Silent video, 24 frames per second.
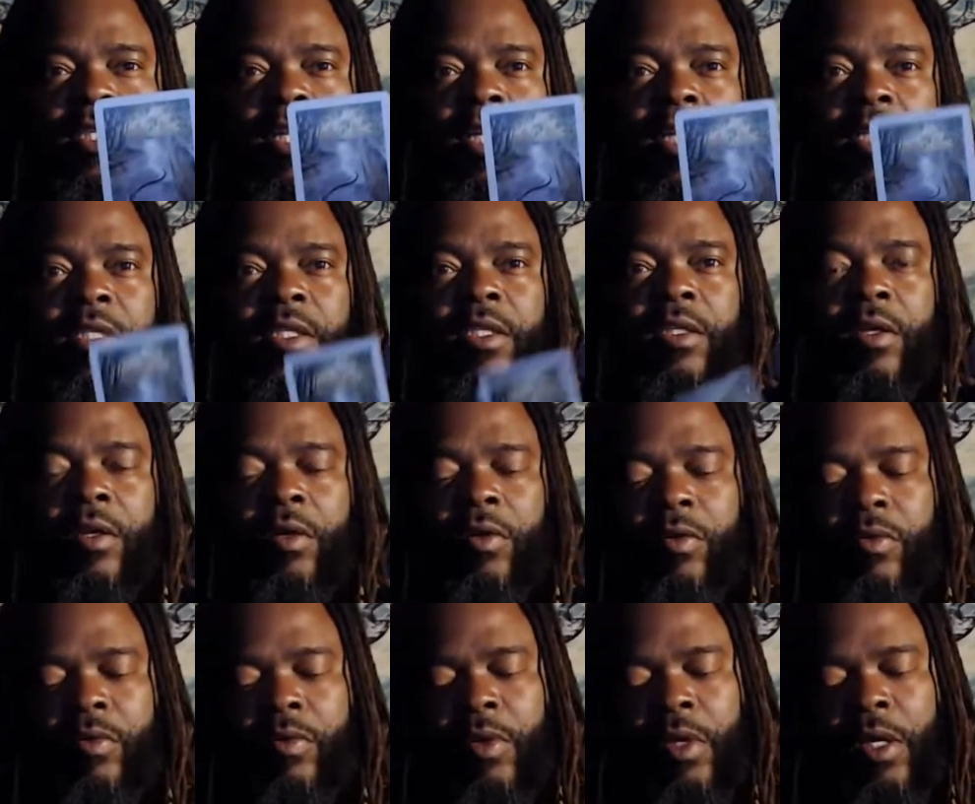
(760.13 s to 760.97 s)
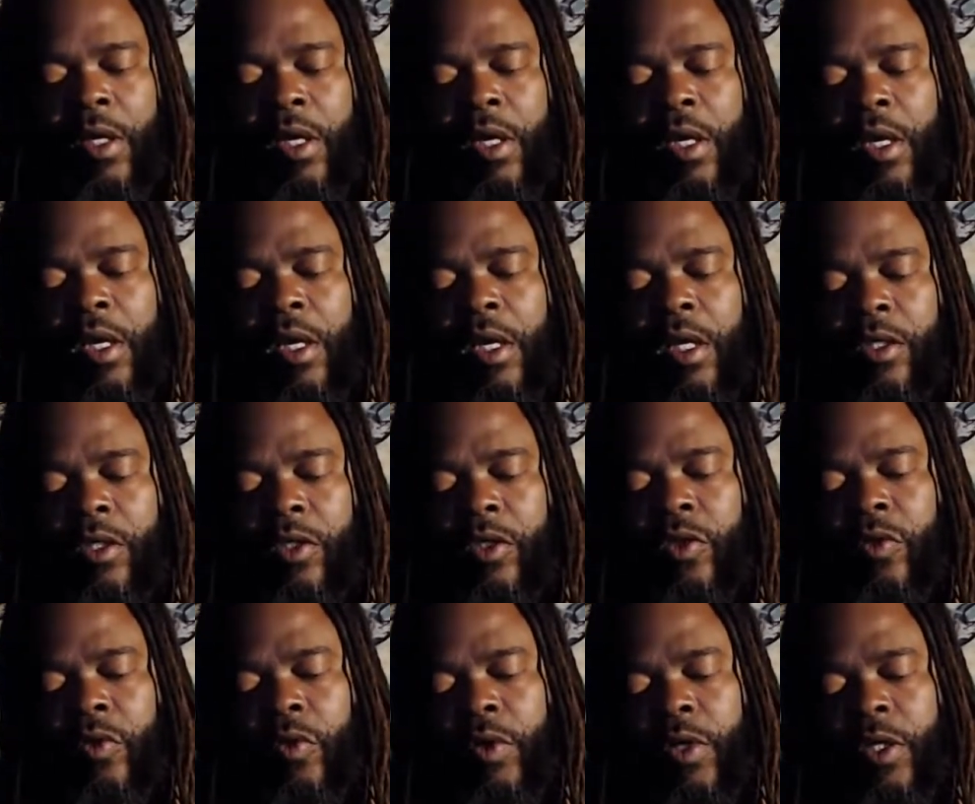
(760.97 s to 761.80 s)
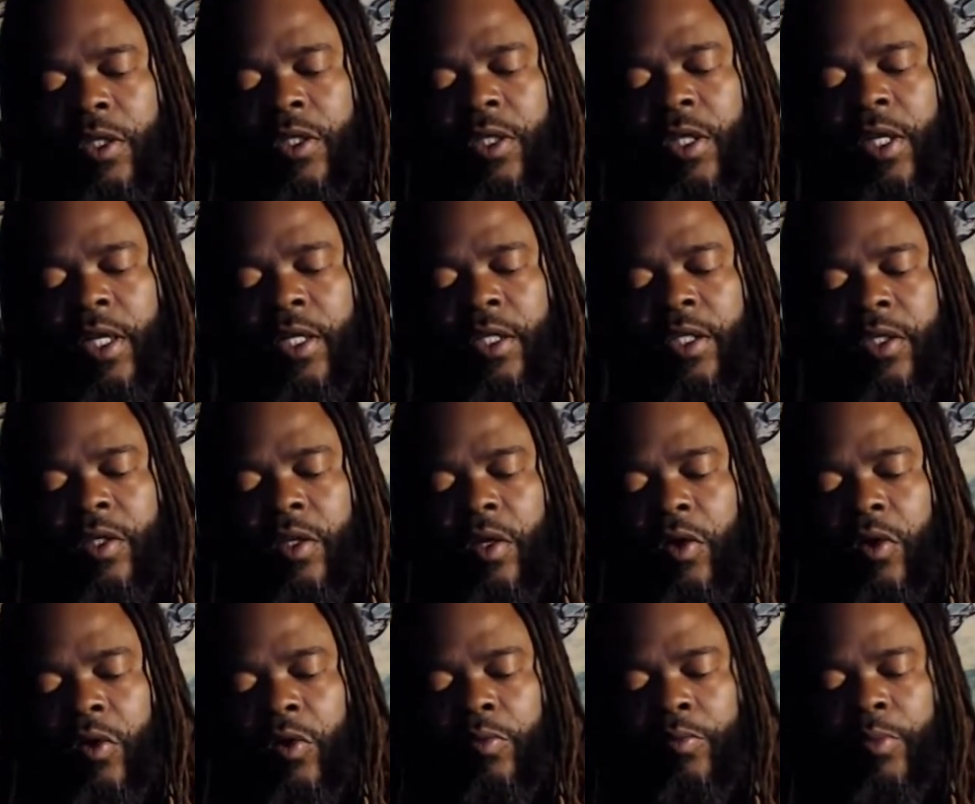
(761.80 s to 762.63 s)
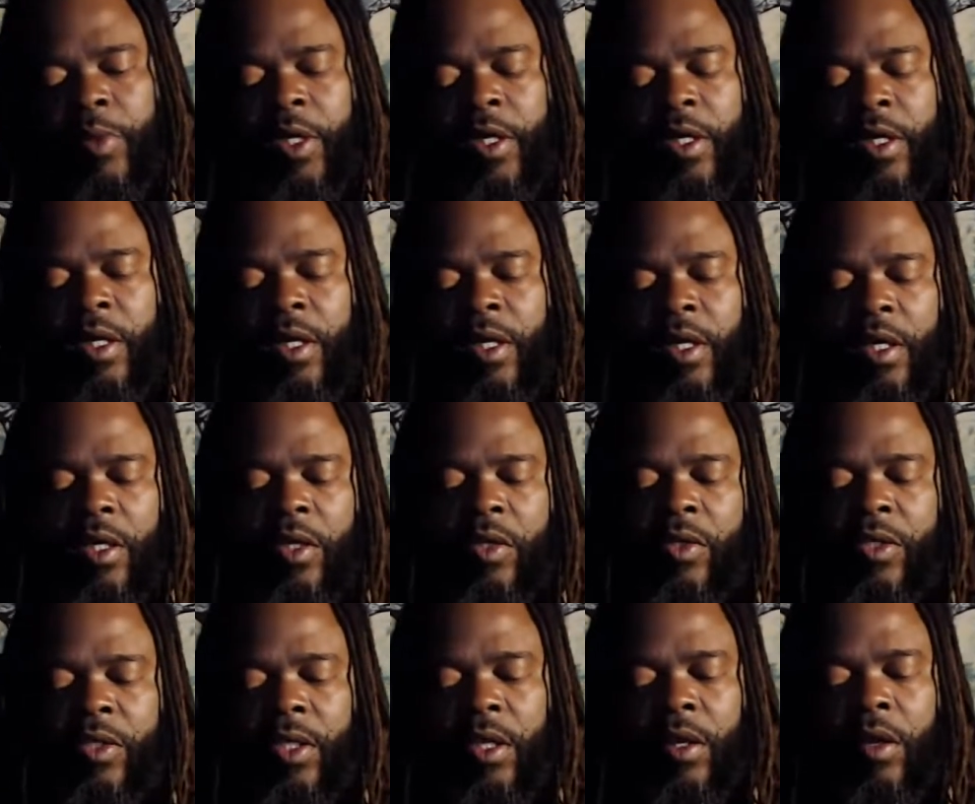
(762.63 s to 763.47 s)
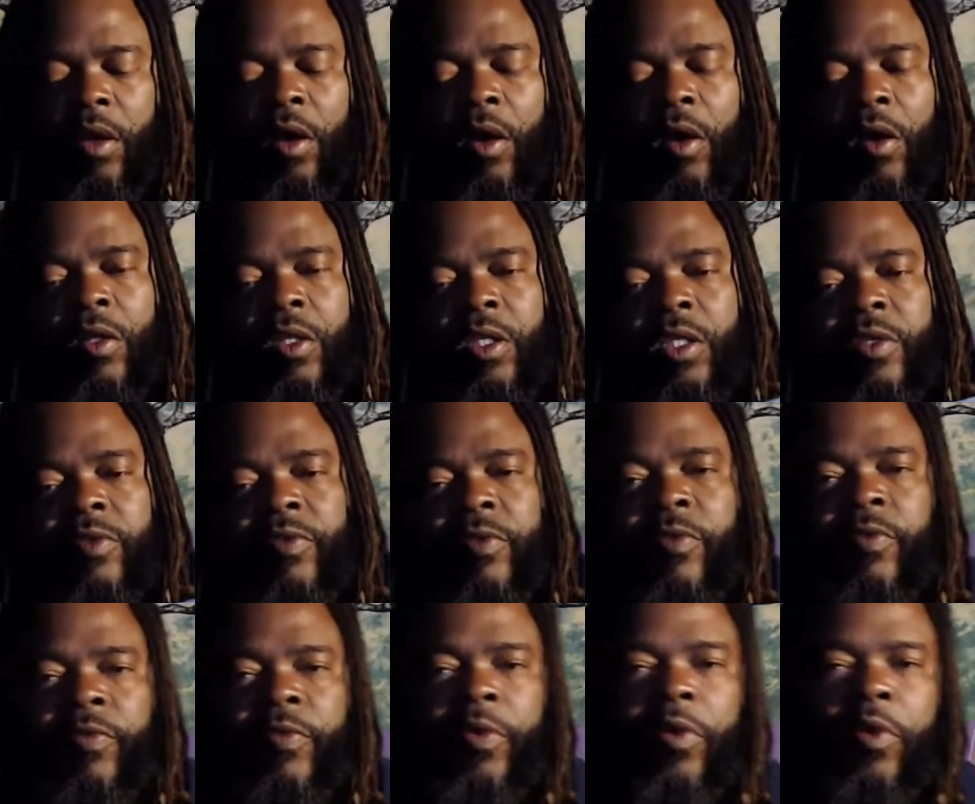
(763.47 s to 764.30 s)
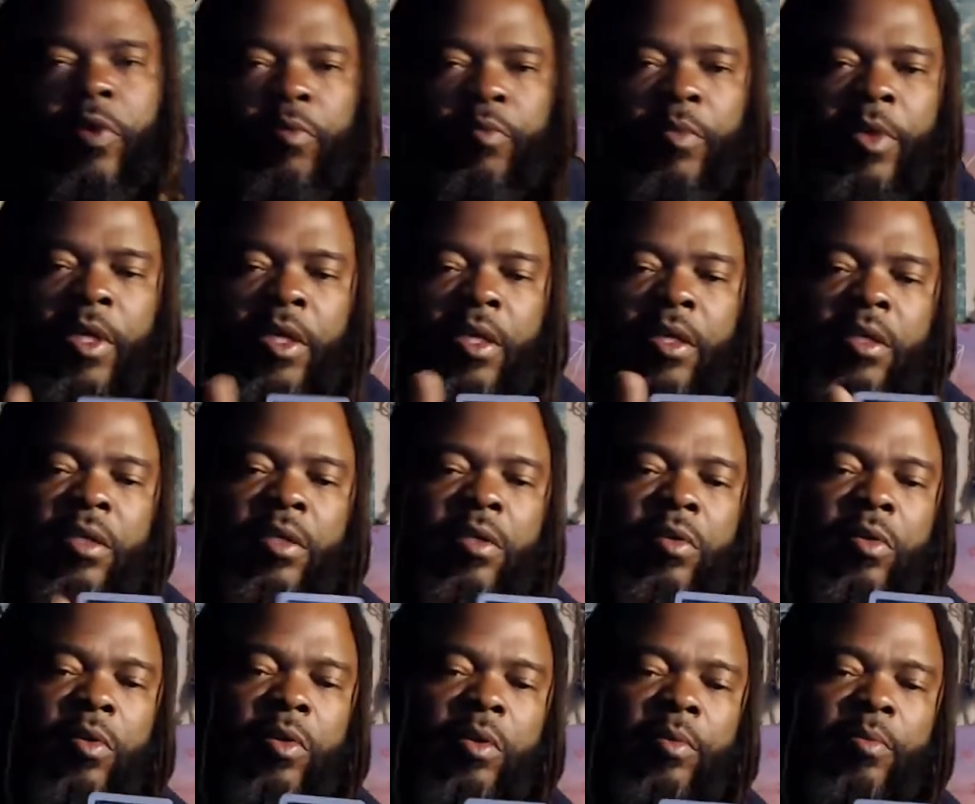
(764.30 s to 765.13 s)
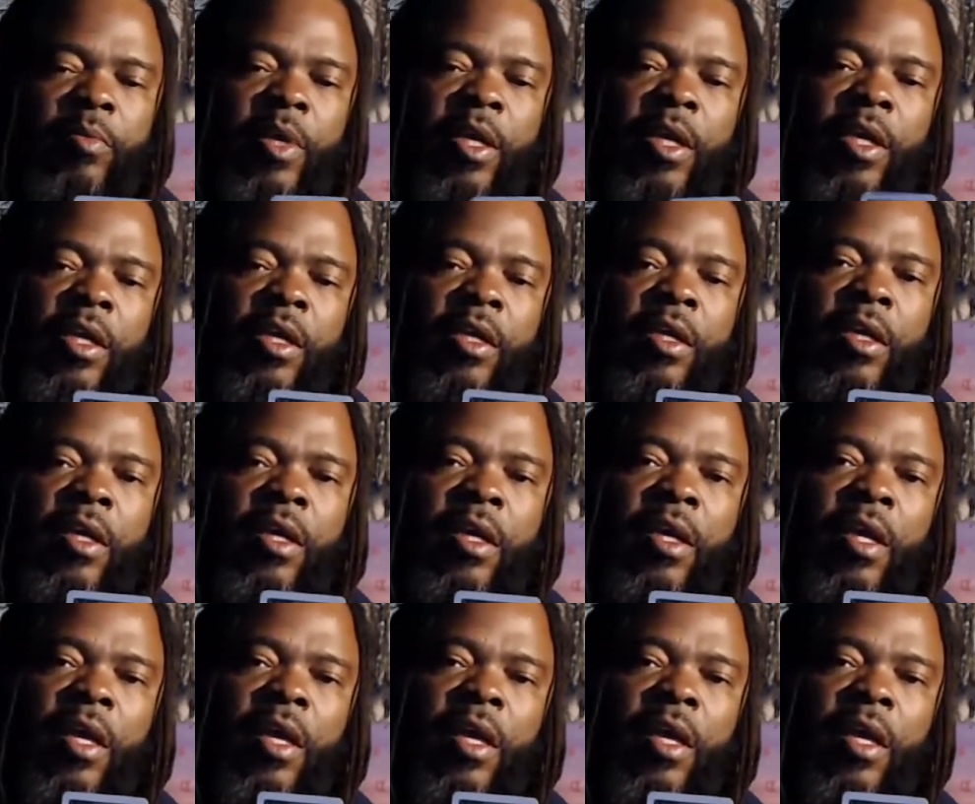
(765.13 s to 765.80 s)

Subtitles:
that stone. There's a sword into that stone, but you see all this fulfillment. You know what I mean?